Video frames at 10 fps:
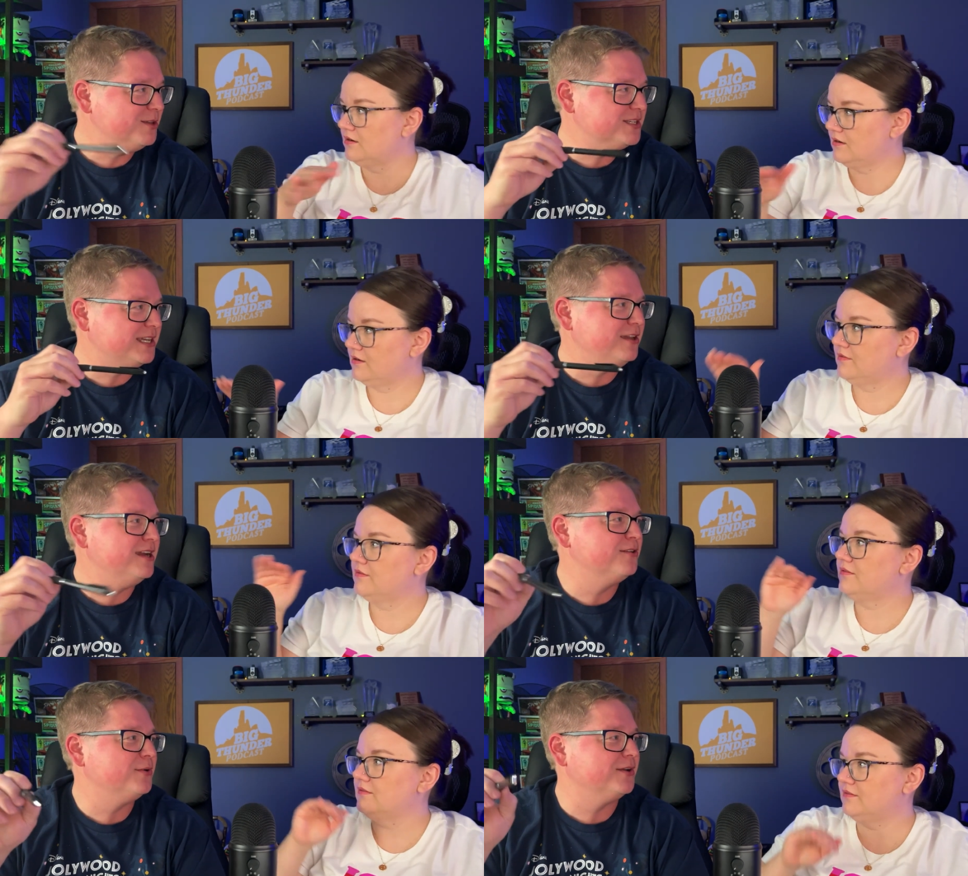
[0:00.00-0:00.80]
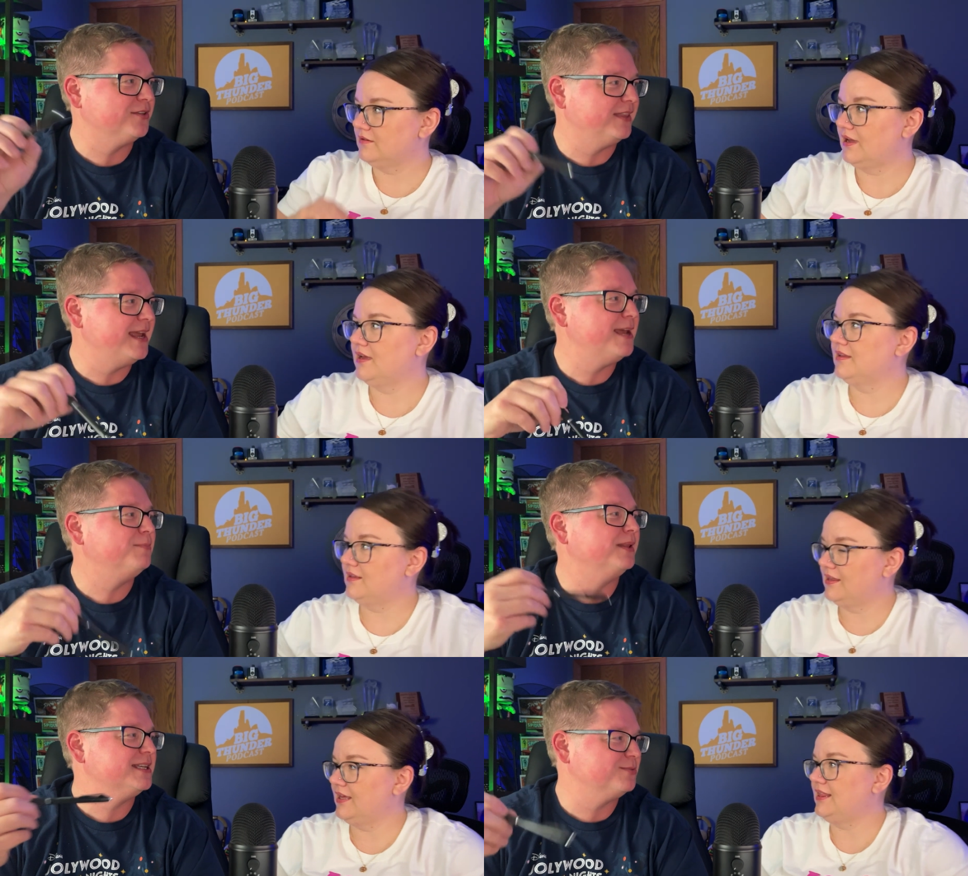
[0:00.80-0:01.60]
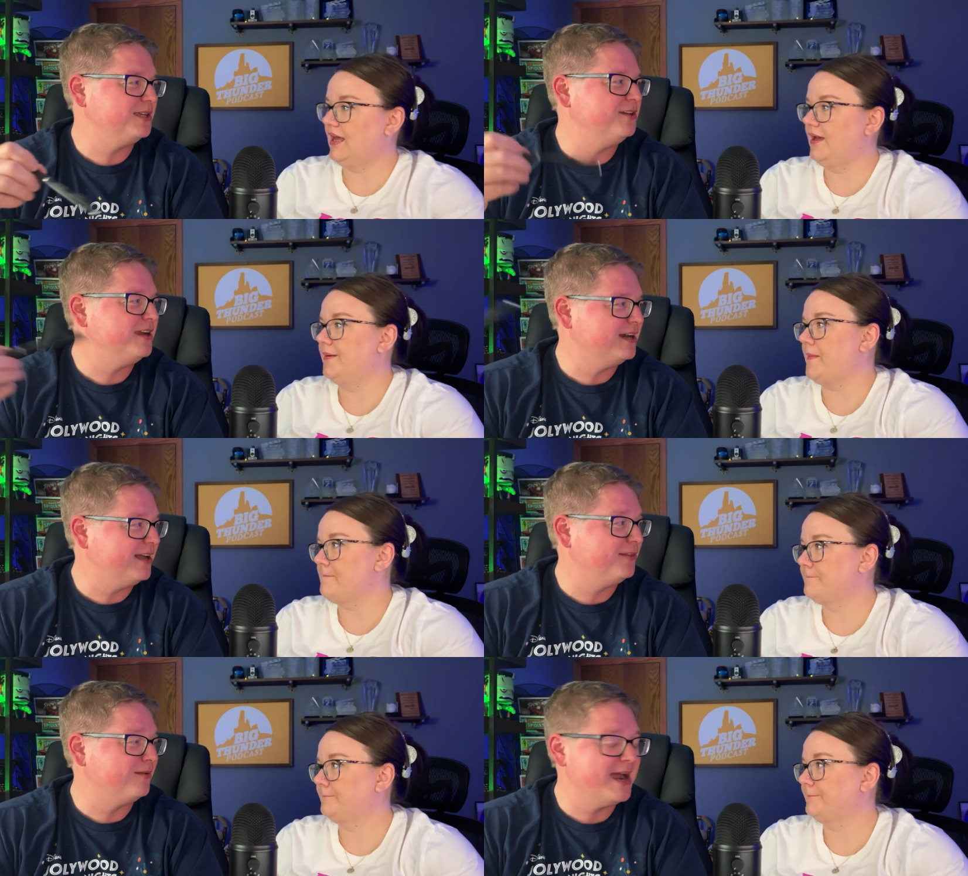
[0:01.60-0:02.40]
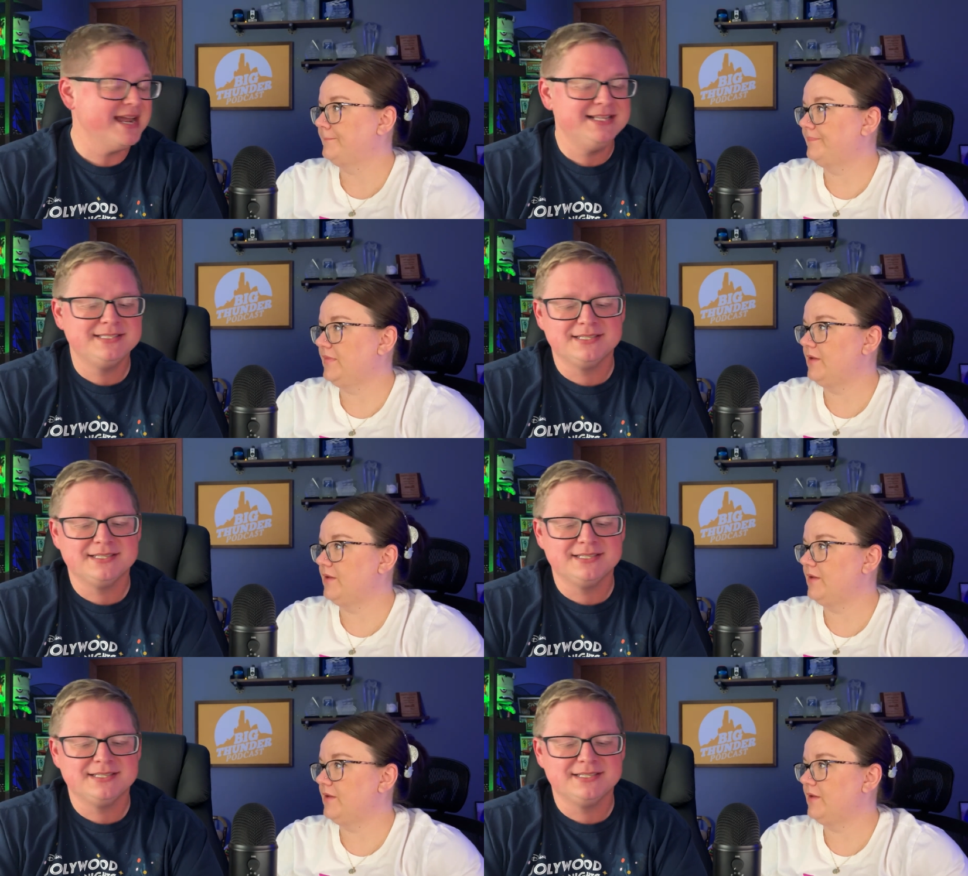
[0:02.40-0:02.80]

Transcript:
Speaker 1: music you hear throughout the land, plus like what you hear on the rides.